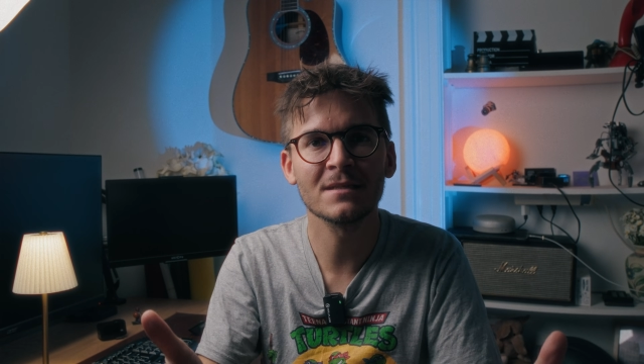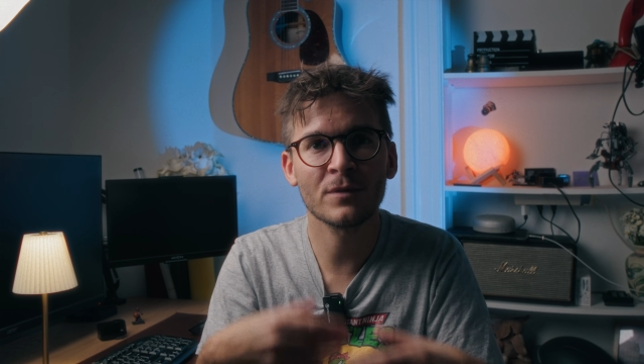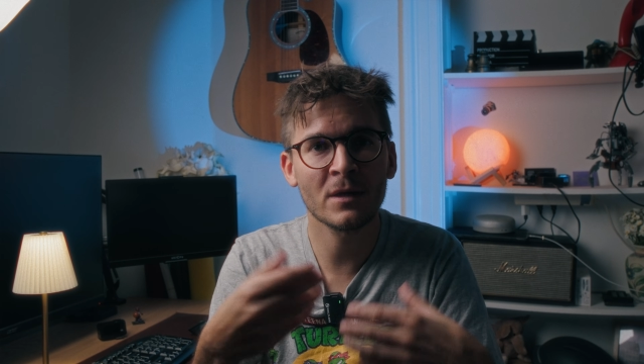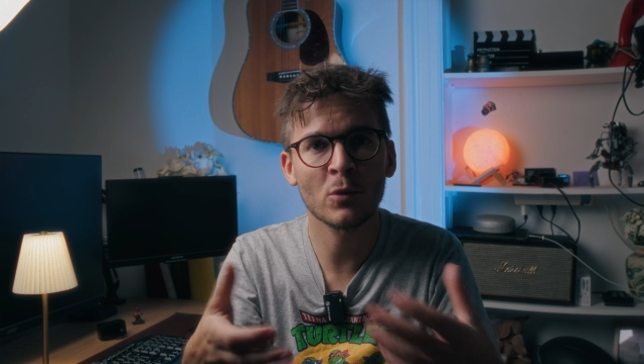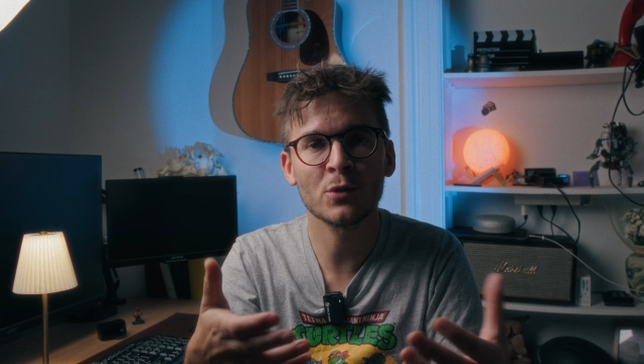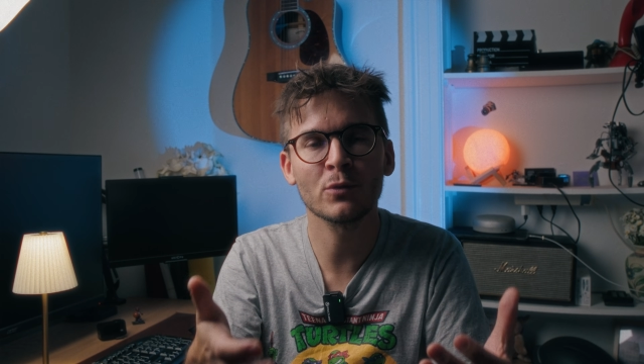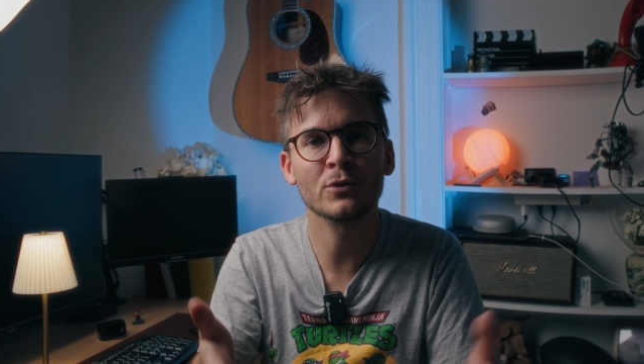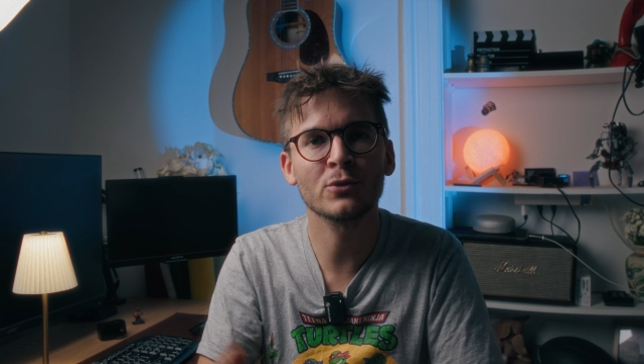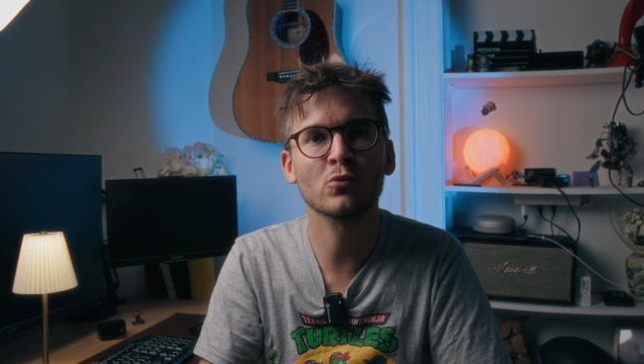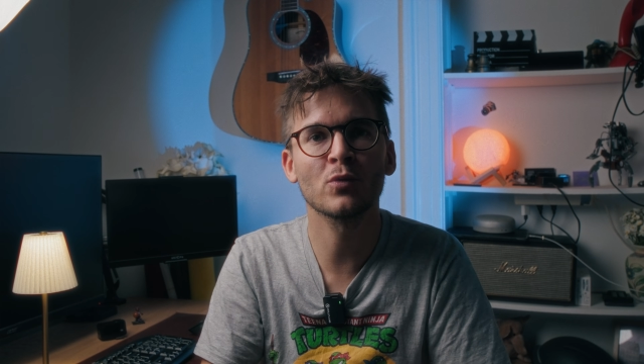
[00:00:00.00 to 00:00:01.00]
than what you
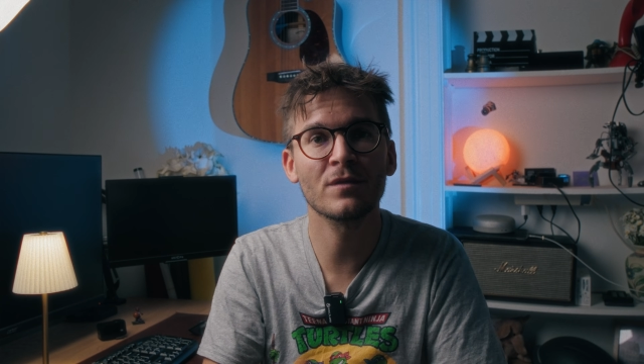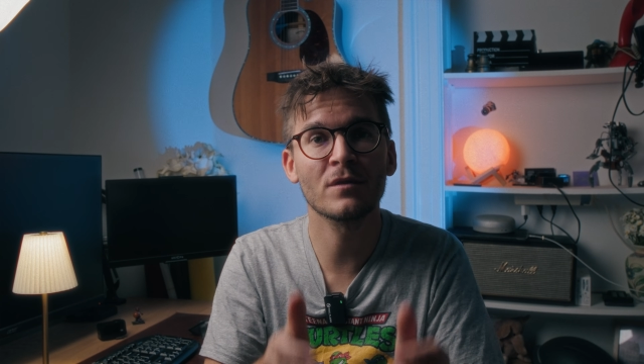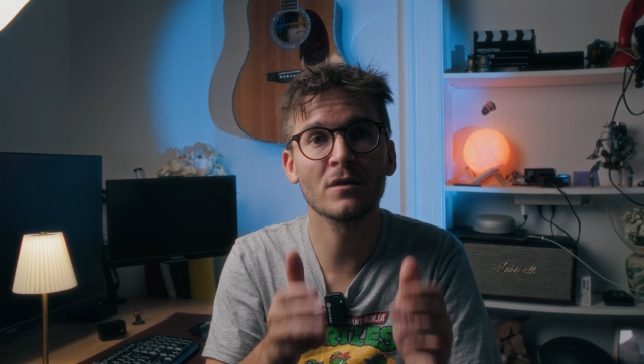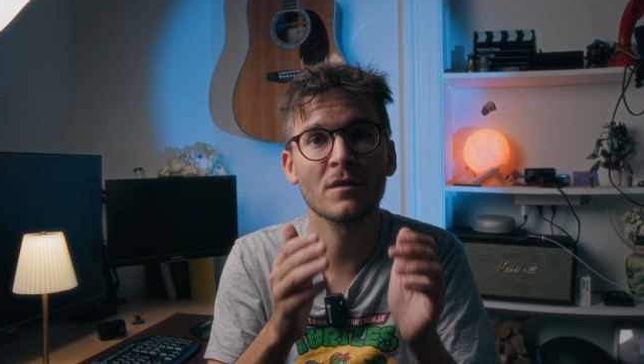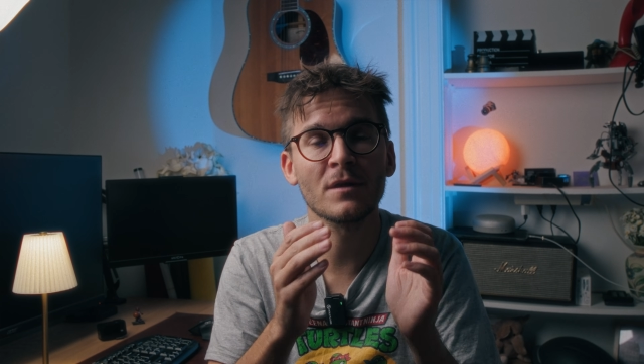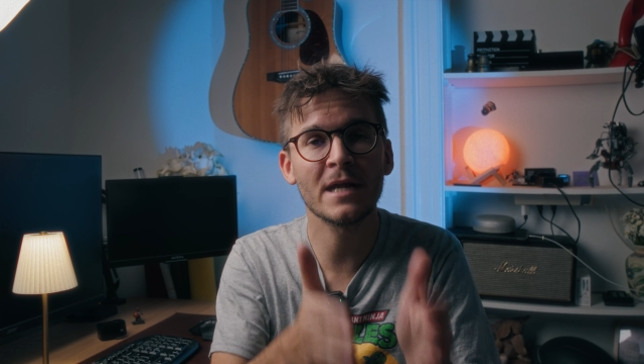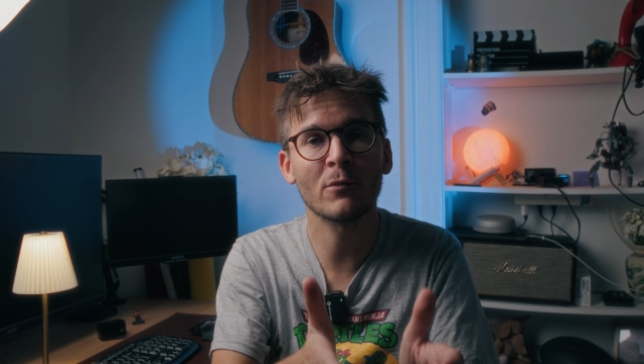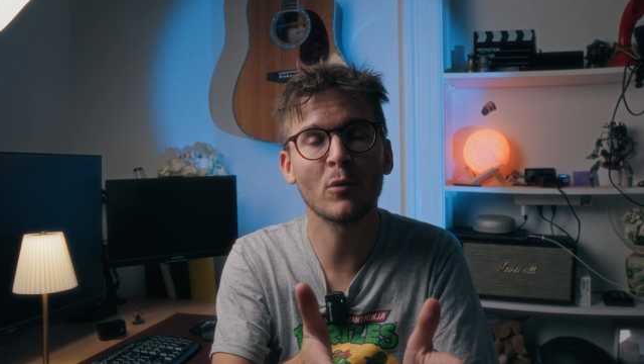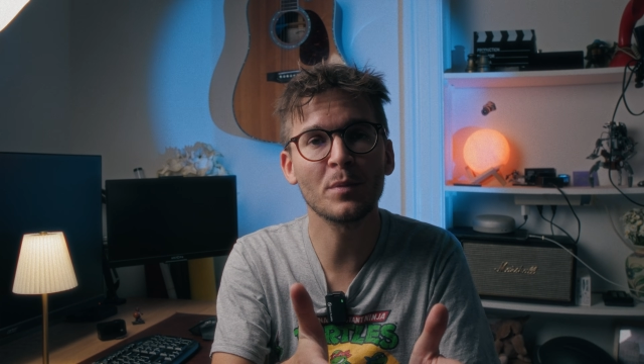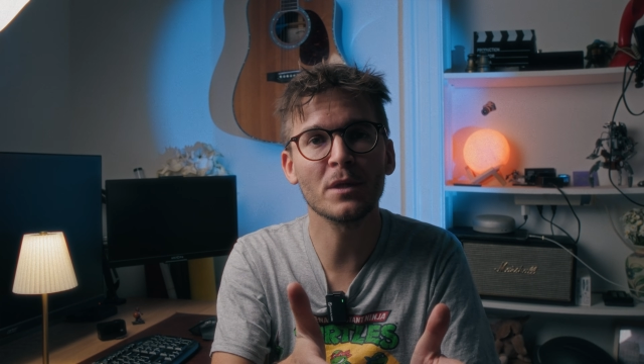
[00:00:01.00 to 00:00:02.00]
will do with the
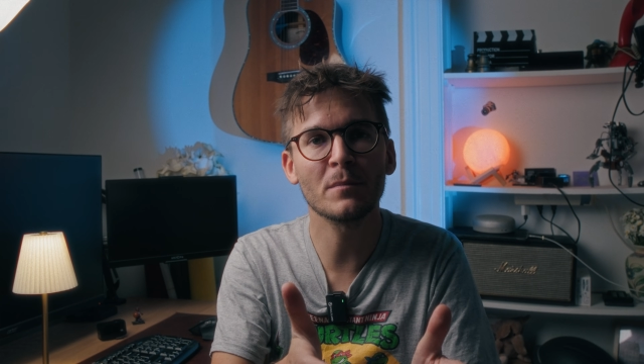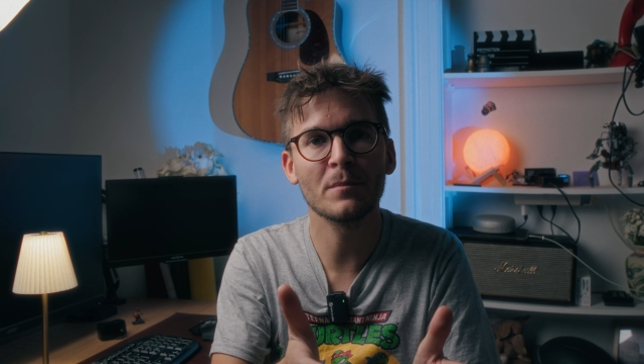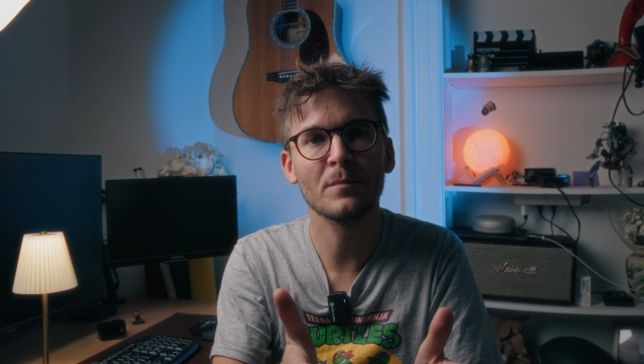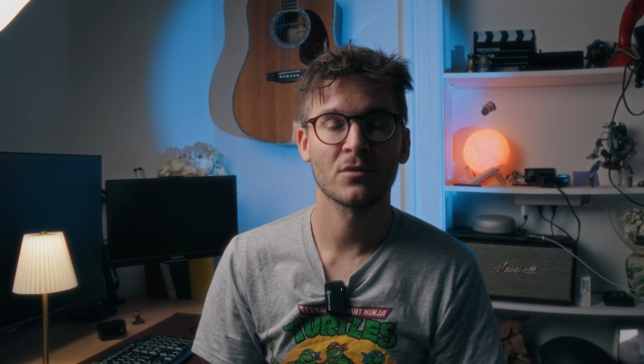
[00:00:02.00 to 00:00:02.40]
narrow beam.